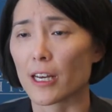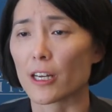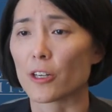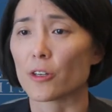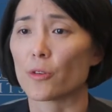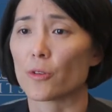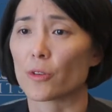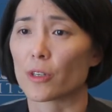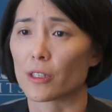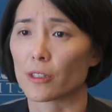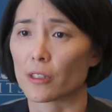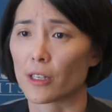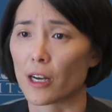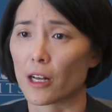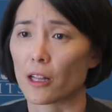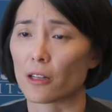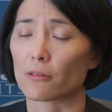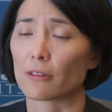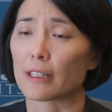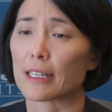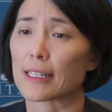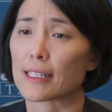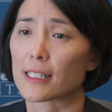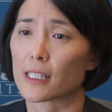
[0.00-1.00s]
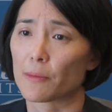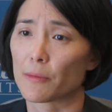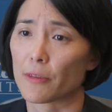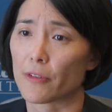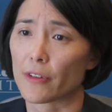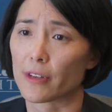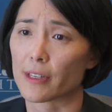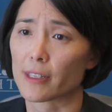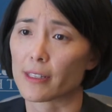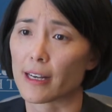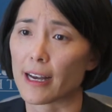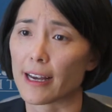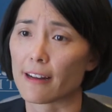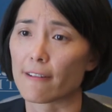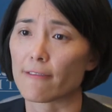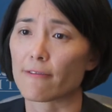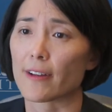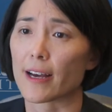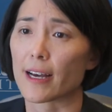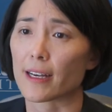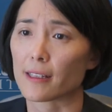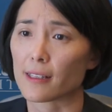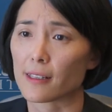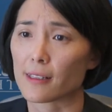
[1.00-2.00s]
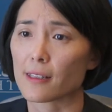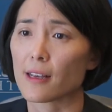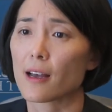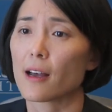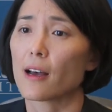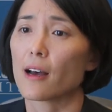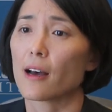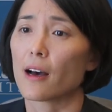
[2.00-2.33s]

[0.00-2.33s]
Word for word: and who can tolerate some of the side effects